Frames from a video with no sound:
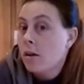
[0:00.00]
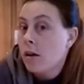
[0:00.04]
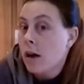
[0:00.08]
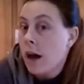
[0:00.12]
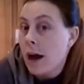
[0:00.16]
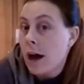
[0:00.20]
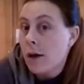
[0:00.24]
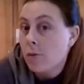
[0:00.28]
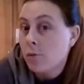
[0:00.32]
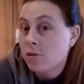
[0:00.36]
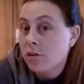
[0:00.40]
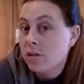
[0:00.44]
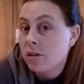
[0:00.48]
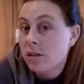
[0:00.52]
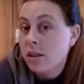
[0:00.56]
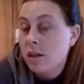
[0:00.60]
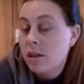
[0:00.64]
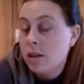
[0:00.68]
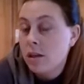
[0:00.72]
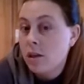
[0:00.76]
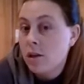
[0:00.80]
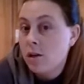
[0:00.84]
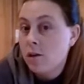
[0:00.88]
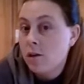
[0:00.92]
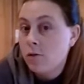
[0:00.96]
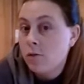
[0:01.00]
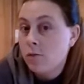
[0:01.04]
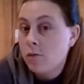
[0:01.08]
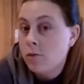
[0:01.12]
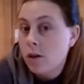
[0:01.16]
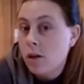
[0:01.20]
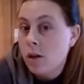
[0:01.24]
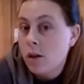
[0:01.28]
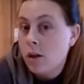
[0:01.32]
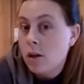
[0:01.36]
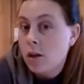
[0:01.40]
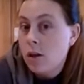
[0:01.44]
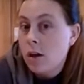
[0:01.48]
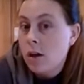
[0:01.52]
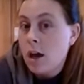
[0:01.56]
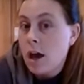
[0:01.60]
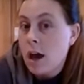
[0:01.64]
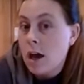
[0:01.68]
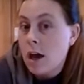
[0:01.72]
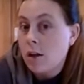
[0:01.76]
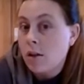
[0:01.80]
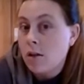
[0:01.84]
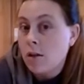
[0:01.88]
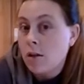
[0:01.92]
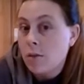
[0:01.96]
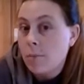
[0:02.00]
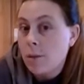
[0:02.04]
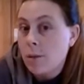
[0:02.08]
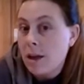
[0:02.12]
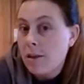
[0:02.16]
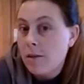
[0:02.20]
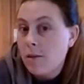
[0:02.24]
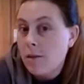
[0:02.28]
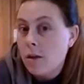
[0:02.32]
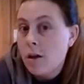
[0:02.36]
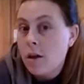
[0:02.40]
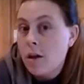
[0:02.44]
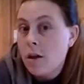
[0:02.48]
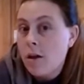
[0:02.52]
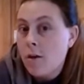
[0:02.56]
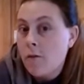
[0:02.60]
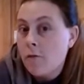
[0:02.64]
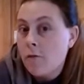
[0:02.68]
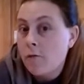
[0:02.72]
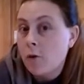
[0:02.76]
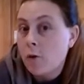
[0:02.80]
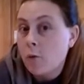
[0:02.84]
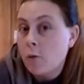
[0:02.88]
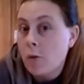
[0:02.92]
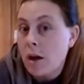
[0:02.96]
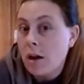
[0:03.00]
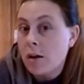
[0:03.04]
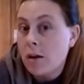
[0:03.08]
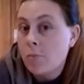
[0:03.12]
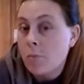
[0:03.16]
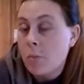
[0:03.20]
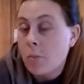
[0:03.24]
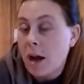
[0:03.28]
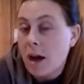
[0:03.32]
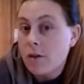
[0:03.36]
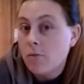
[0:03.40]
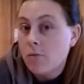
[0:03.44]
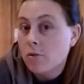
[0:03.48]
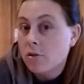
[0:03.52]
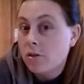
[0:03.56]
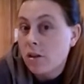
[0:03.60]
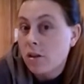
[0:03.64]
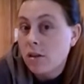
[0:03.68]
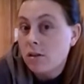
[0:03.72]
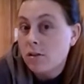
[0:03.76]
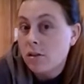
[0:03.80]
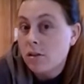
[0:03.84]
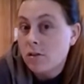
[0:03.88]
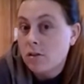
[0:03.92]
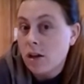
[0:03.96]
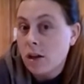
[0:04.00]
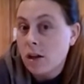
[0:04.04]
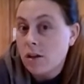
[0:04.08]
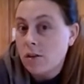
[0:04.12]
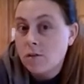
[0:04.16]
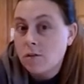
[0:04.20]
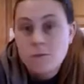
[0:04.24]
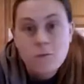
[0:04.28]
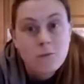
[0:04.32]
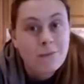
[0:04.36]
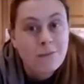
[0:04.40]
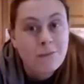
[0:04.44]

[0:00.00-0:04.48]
I will see you in a little bit for when my results are done.